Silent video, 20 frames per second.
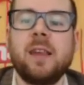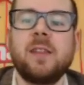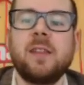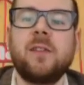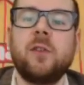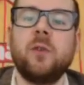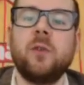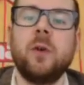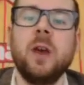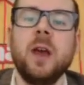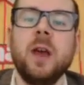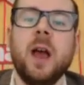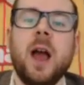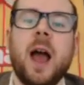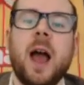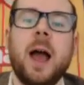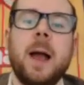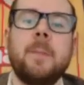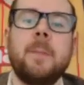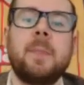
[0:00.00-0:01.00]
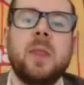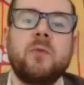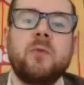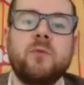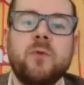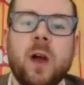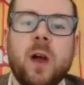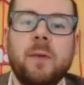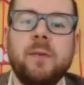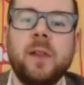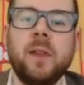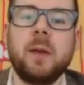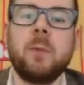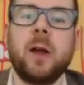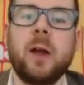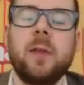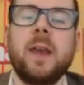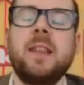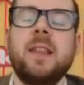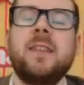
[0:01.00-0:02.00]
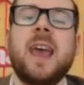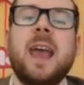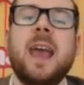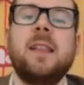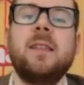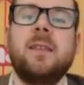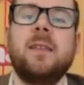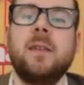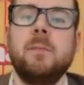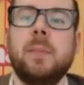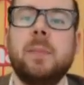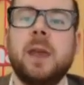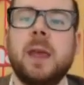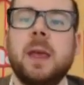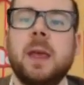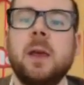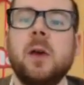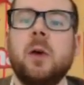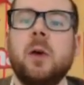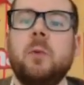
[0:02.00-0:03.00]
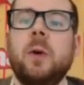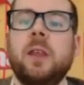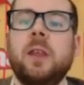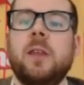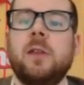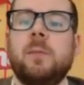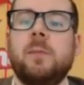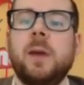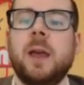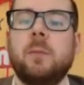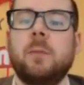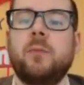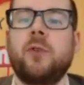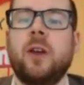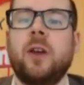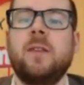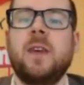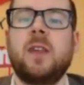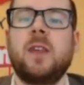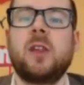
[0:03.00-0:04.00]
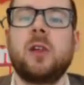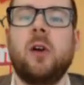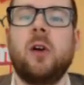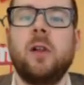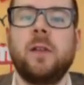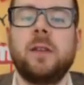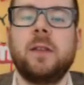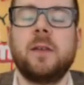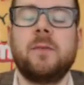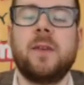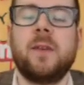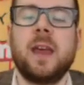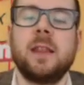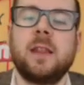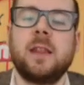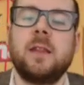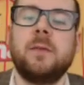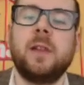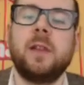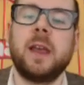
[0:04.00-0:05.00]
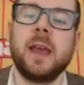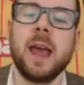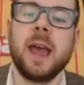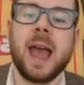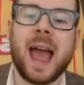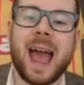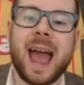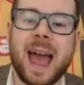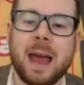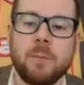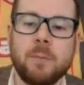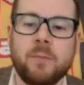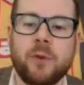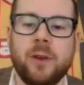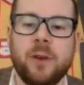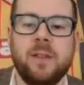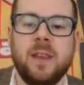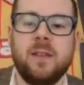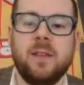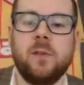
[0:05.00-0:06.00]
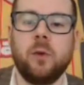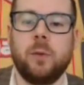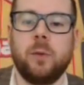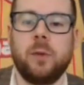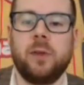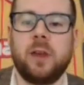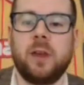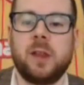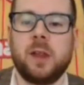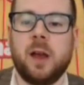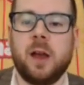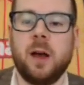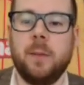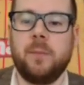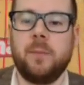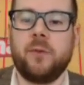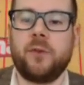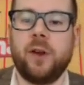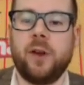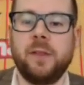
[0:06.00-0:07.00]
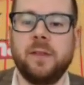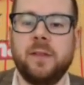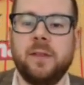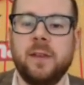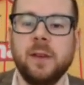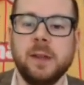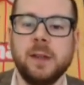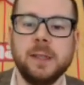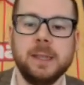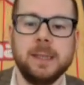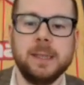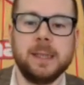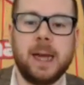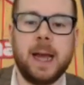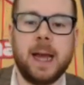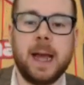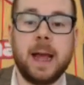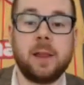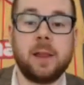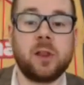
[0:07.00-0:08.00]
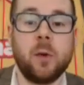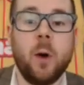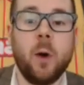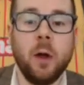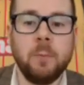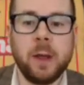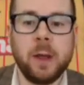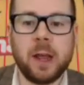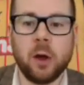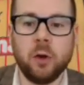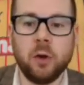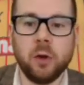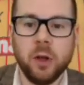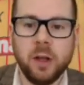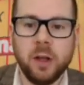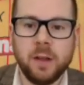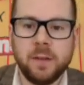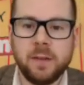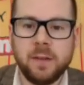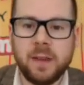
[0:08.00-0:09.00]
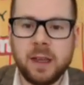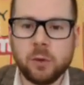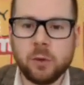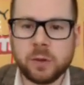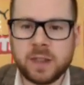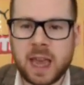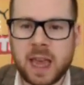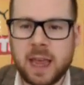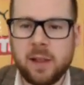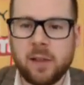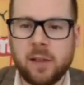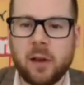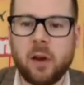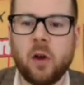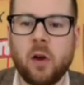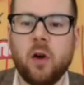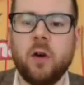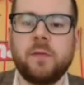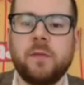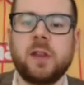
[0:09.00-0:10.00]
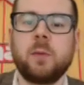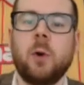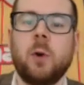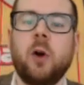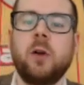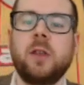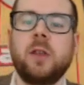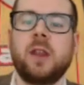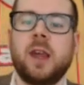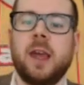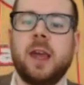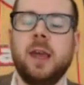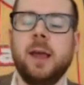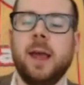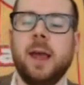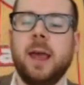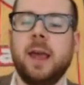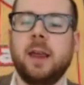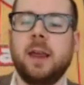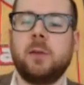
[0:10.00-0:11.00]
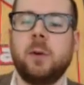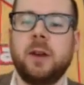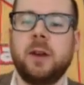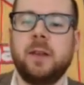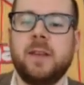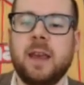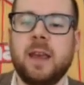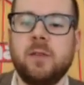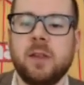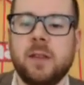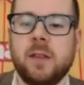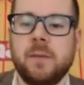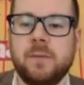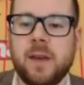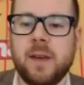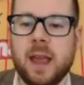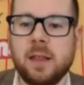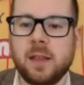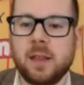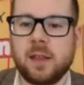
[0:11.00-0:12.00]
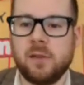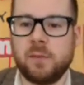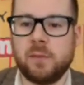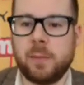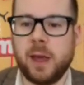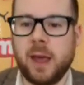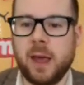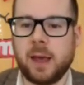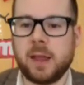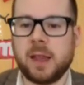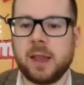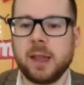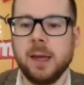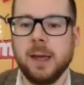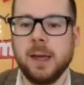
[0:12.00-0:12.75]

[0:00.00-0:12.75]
to roughly where they tend to be, which is being pretty solid defensively and pretty toothless up front. So on we go. Neil Taylor of Swansea is one of David's defensive picks.